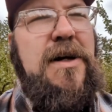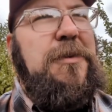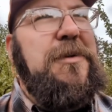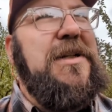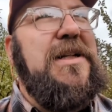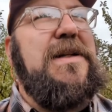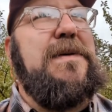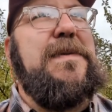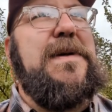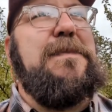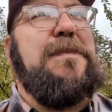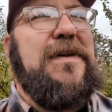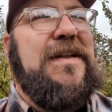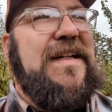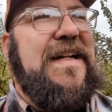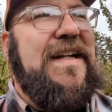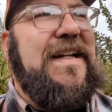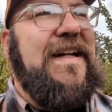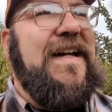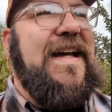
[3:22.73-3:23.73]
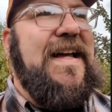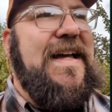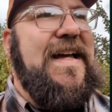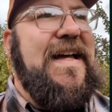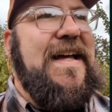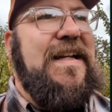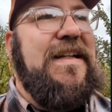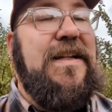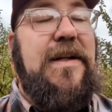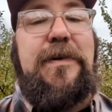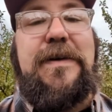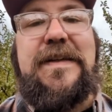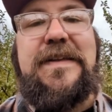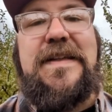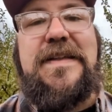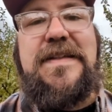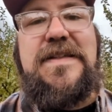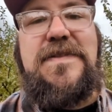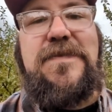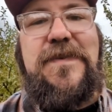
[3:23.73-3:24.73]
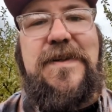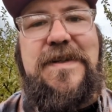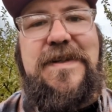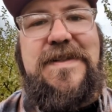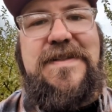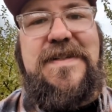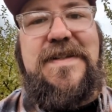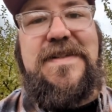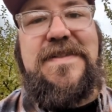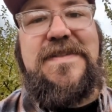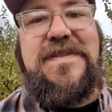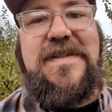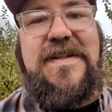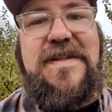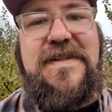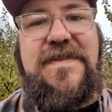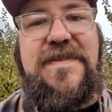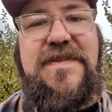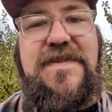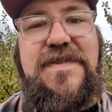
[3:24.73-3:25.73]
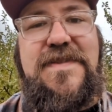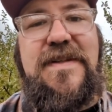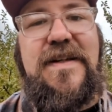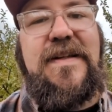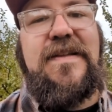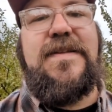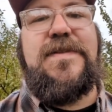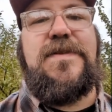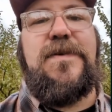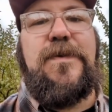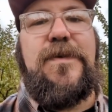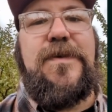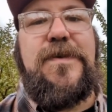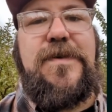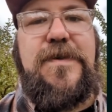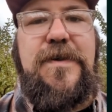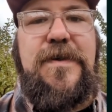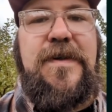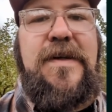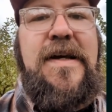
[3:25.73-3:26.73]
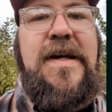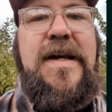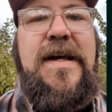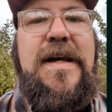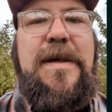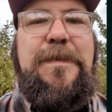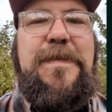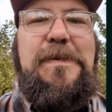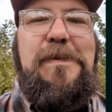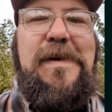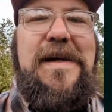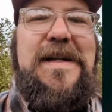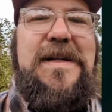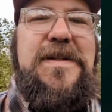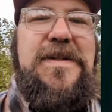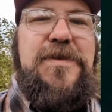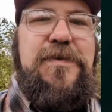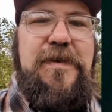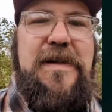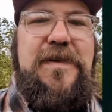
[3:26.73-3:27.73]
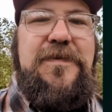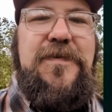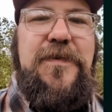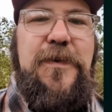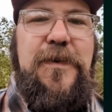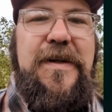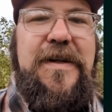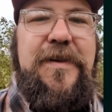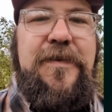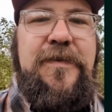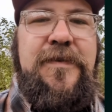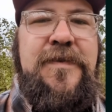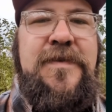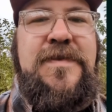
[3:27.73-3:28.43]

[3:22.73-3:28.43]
We need to be planning ahead, knowing that this fungus exists in this orchard, and be ready to treat for it.